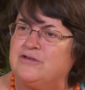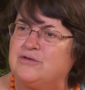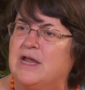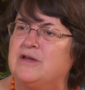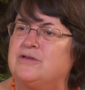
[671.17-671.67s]

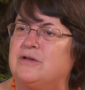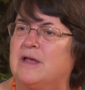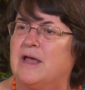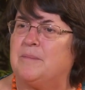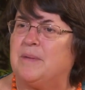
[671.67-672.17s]
educational
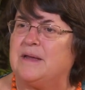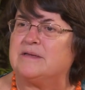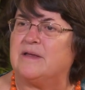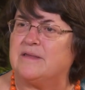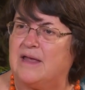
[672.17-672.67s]

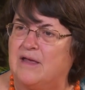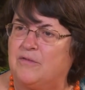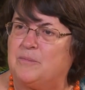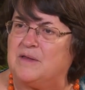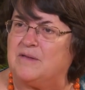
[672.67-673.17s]
campaigns on the
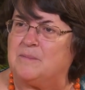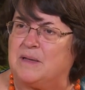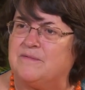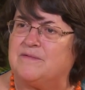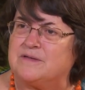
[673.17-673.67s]
health
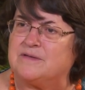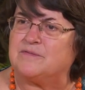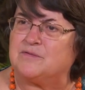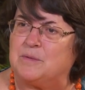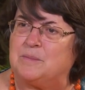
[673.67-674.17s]
benefits
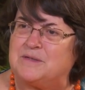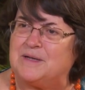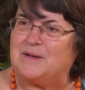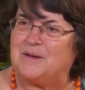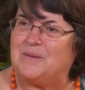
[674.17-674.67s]
of sweet
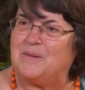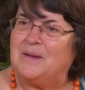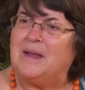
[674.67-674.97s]
potato,